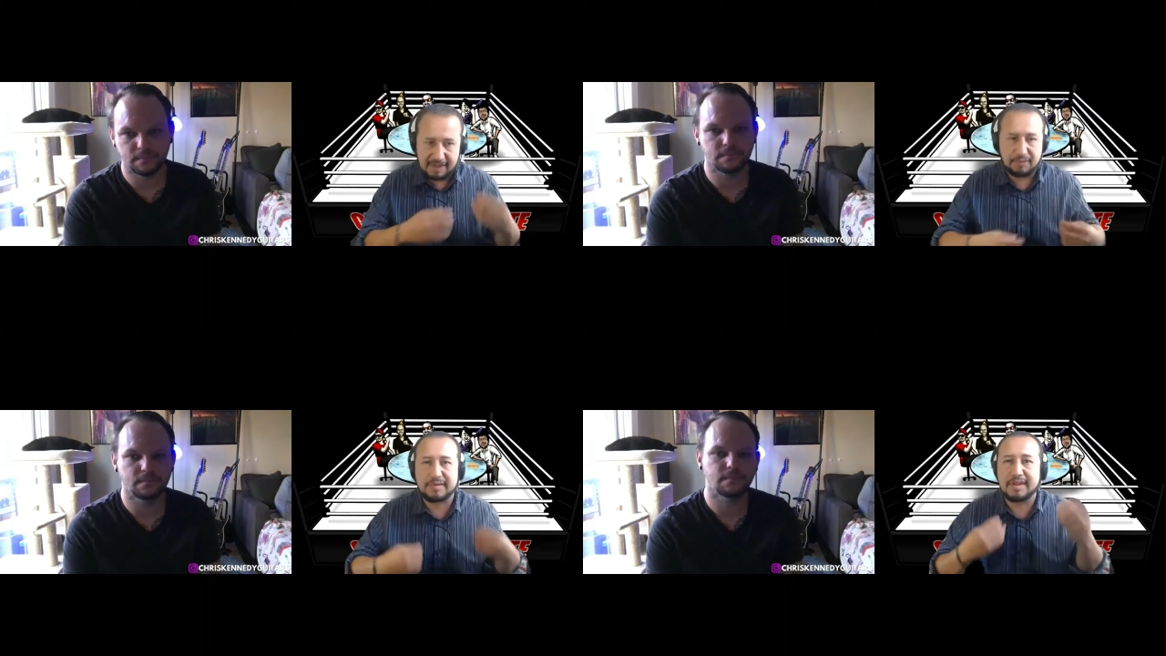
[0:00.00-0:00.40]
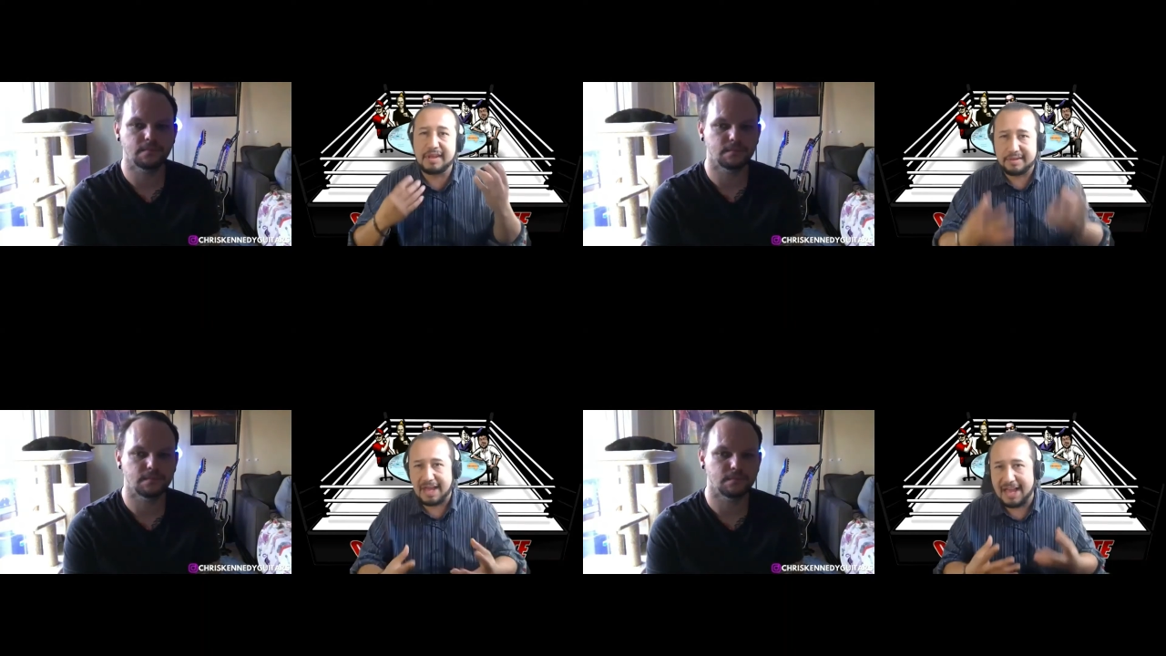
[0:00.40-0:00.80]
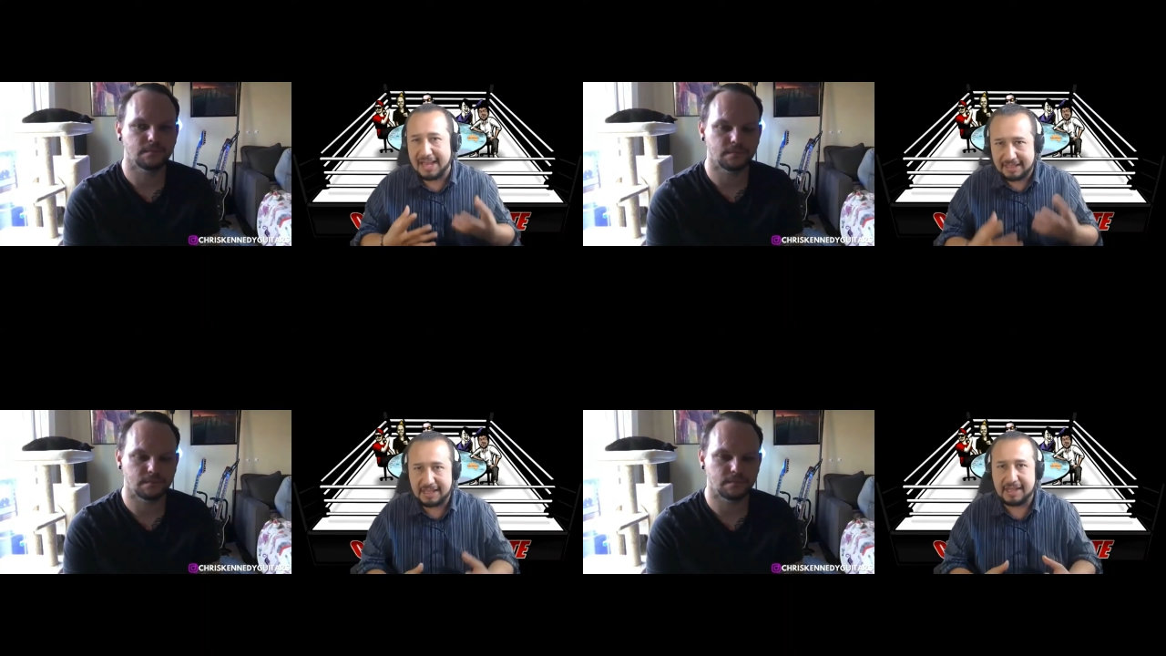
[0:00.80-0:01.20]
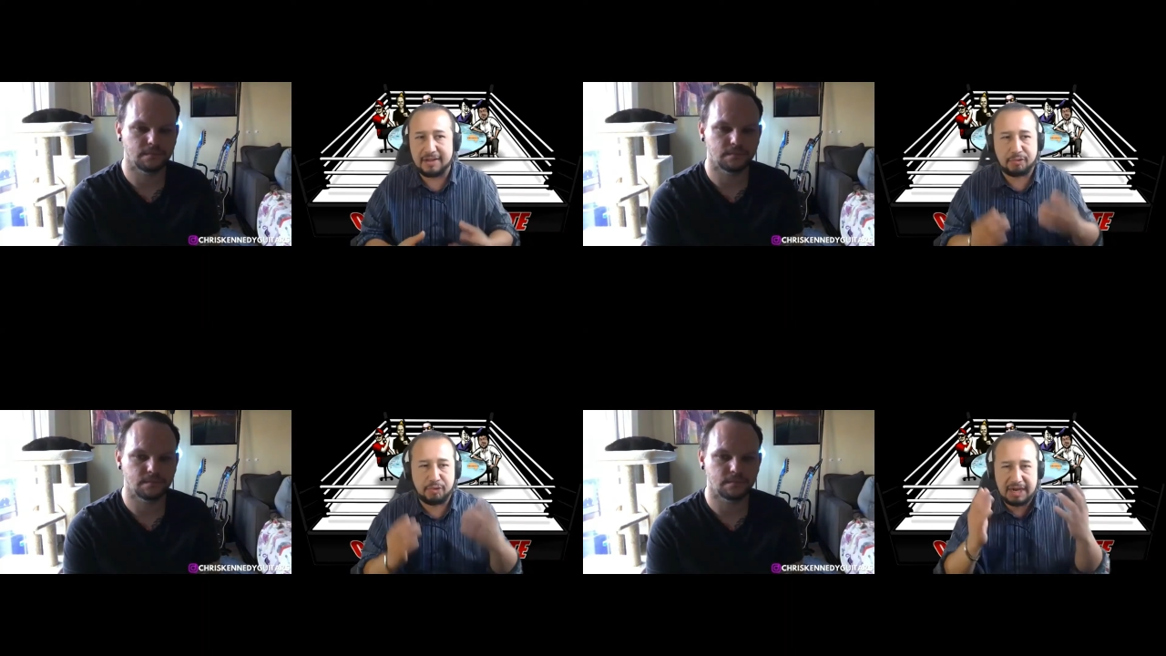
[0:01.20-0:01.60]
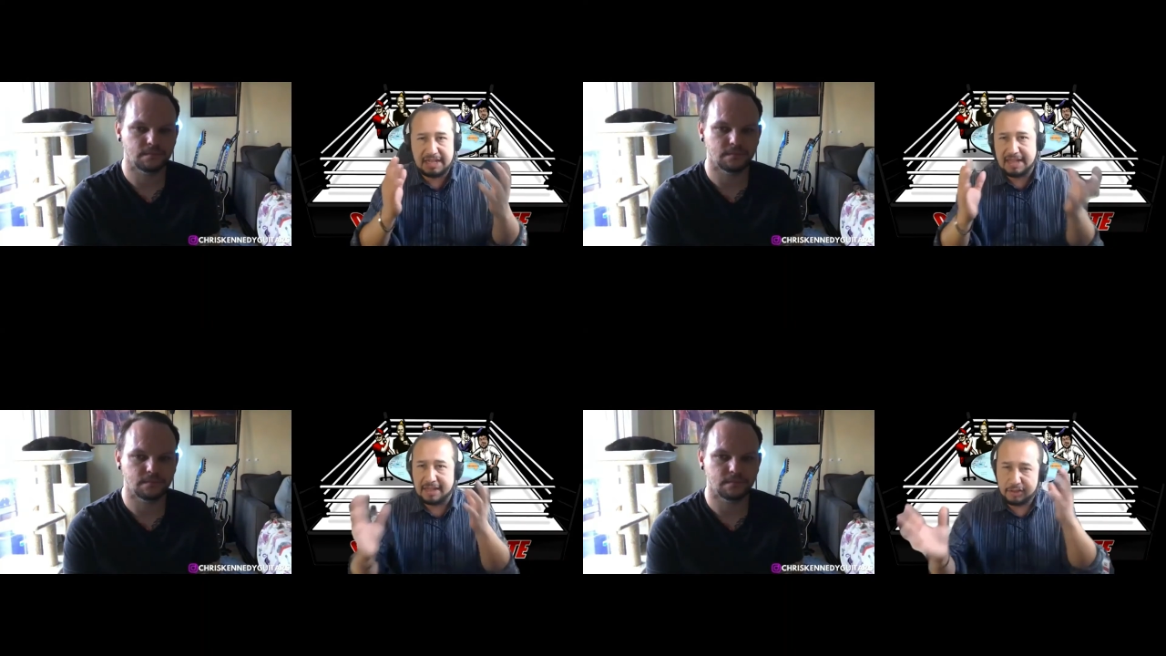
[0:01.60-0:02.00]
Speaker 1: that it was his idea
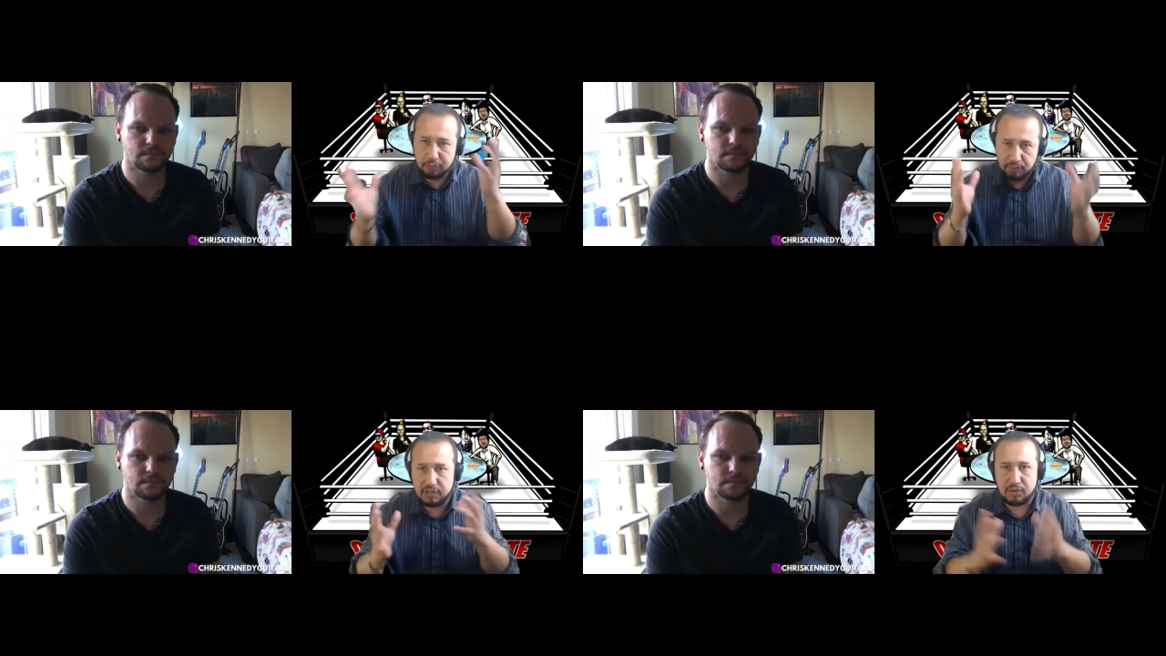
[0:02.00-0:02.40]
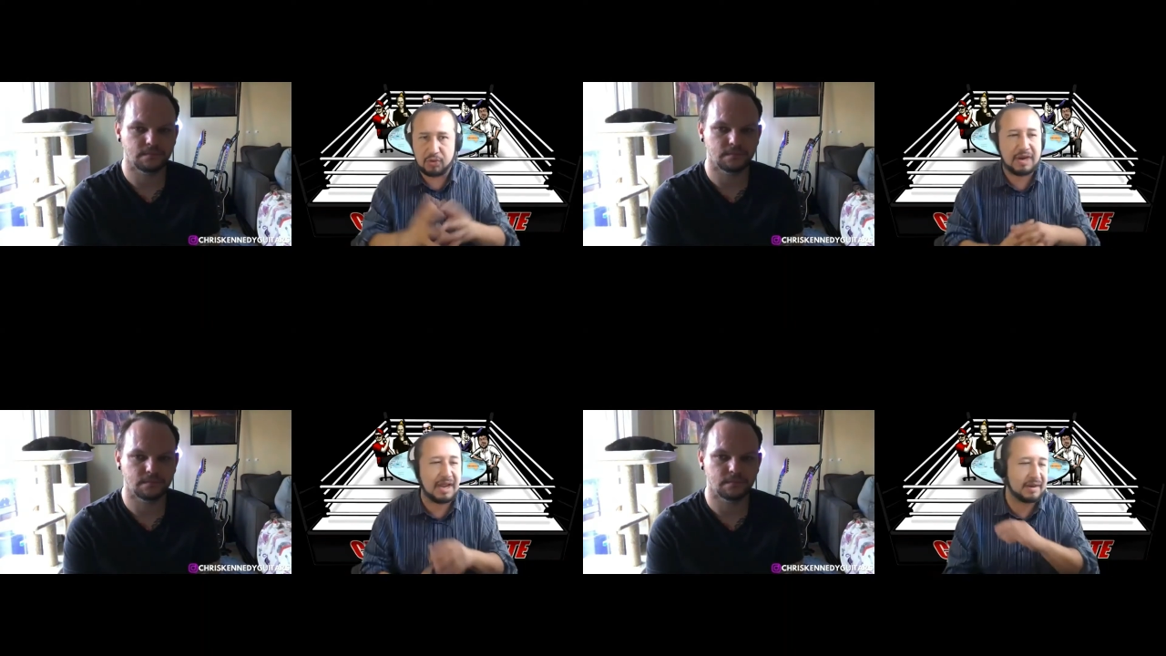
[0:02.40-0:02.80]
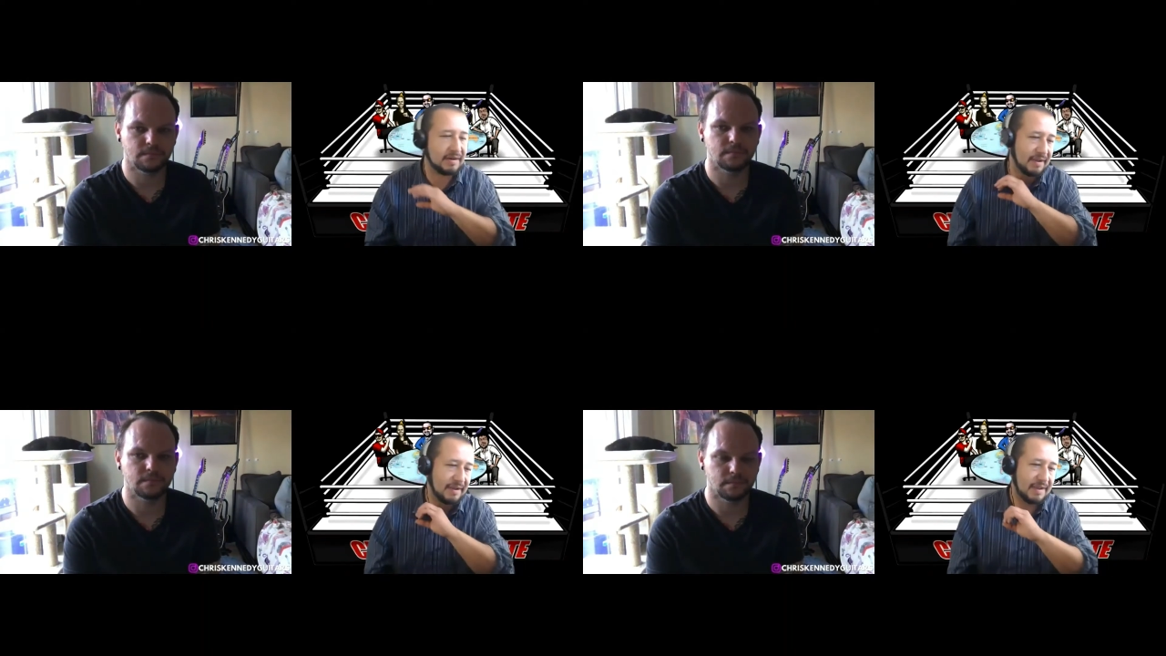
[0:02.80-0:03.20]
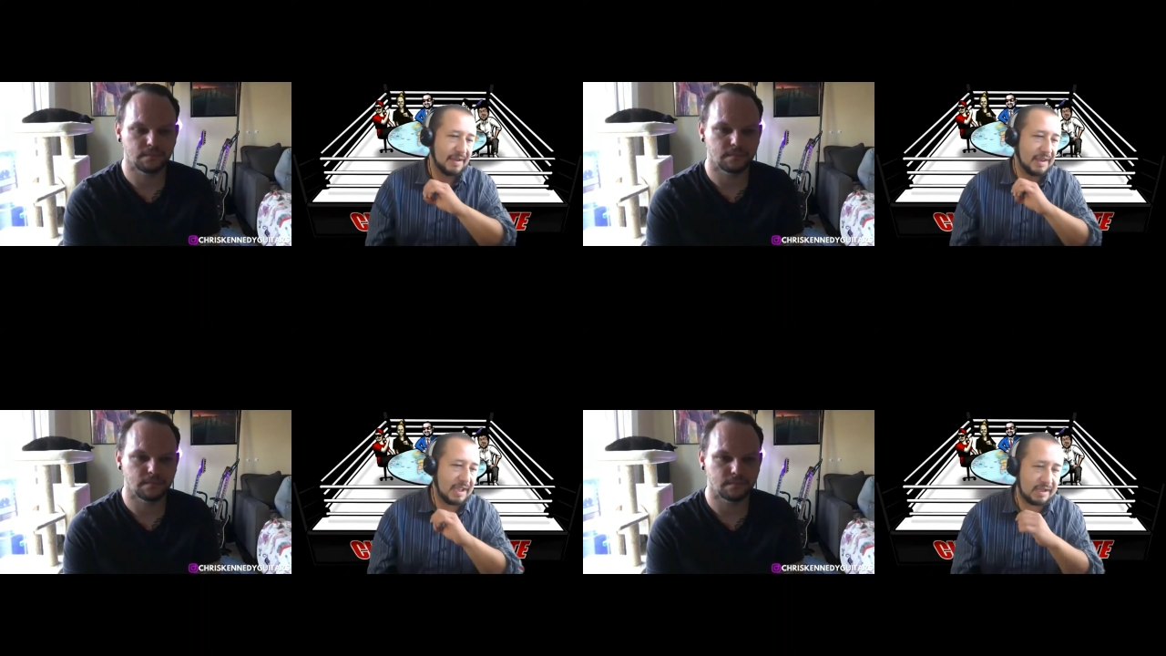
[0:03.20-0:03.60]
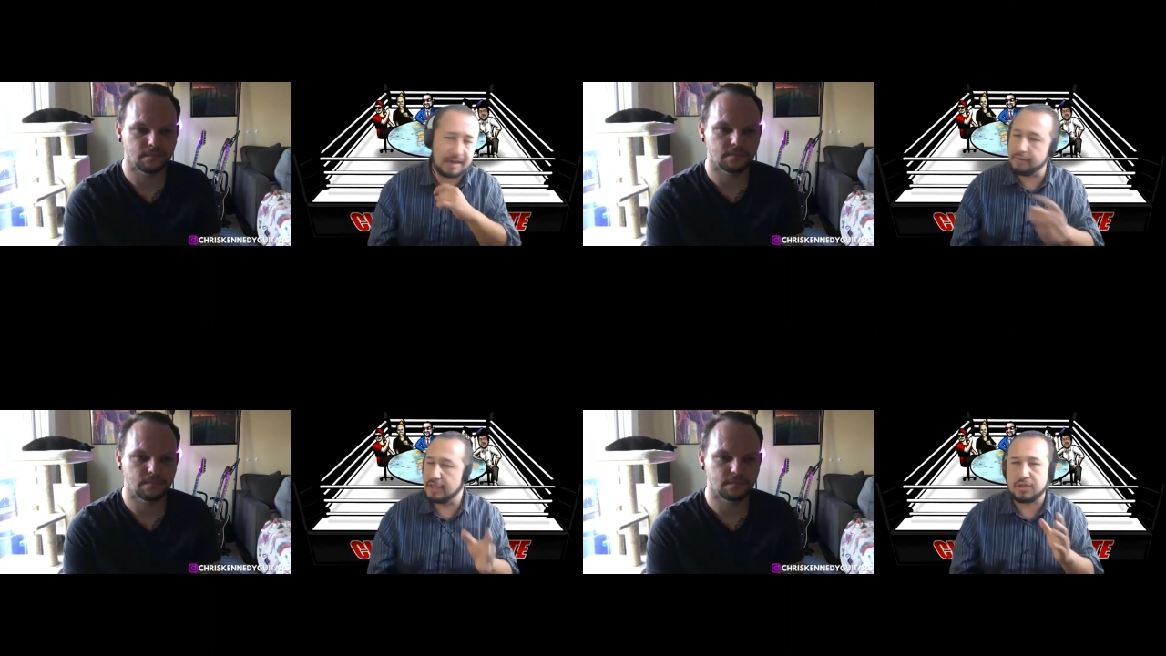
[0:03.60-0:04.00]
creating that structure, and he
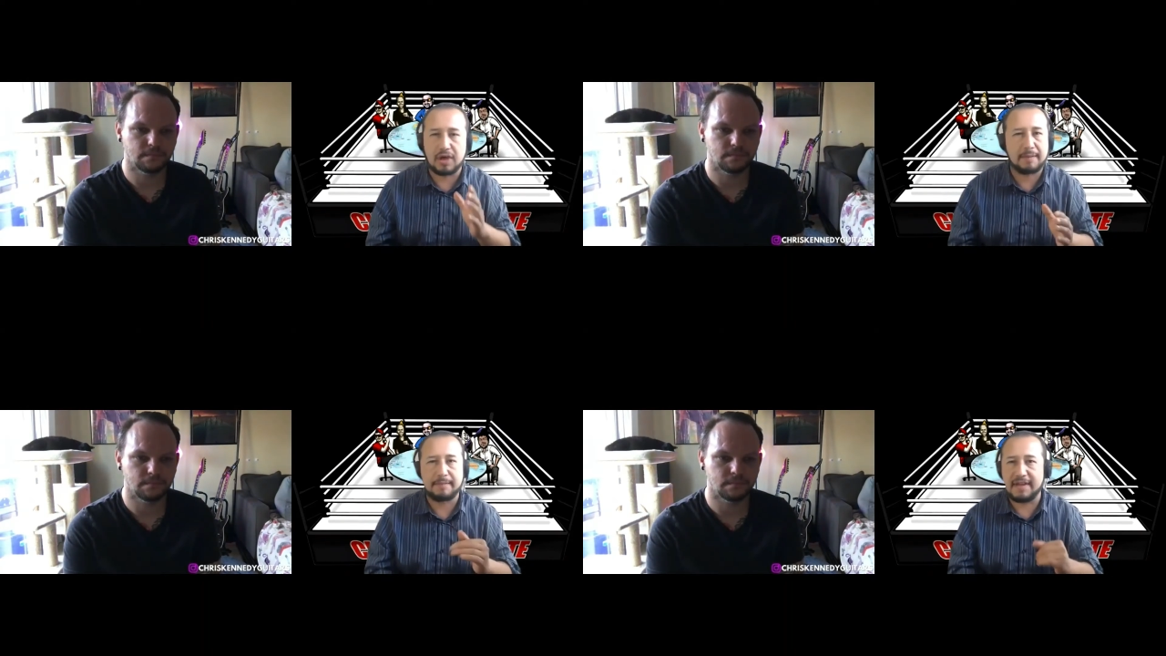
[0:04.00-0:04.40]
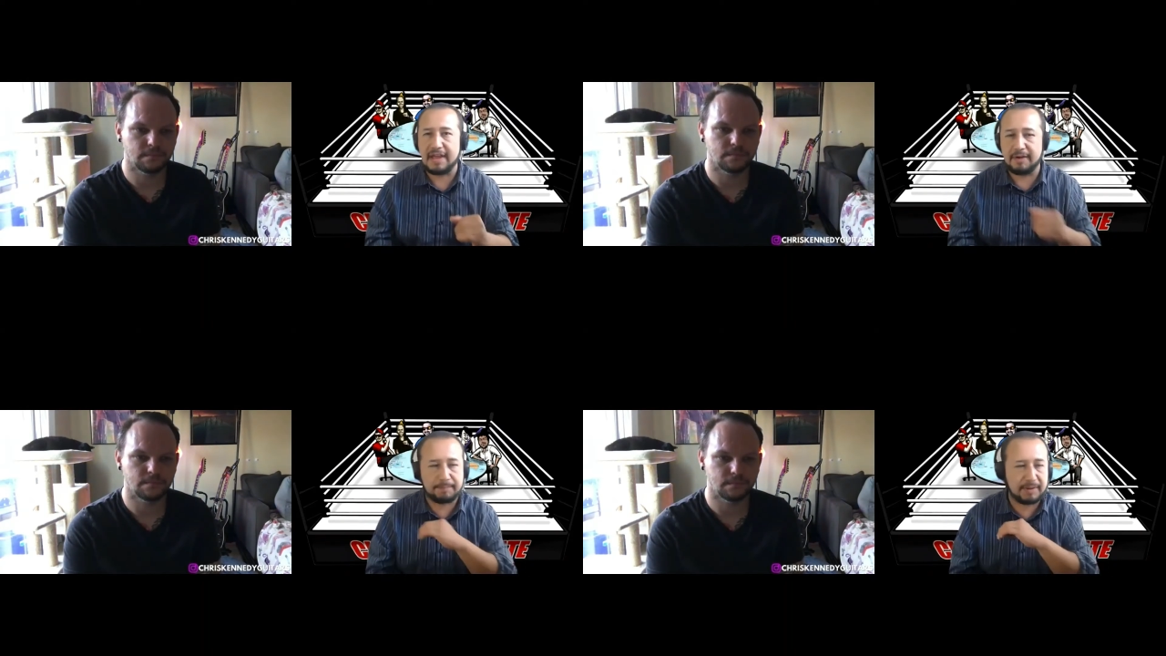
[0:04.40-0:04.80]
did a great job. Eric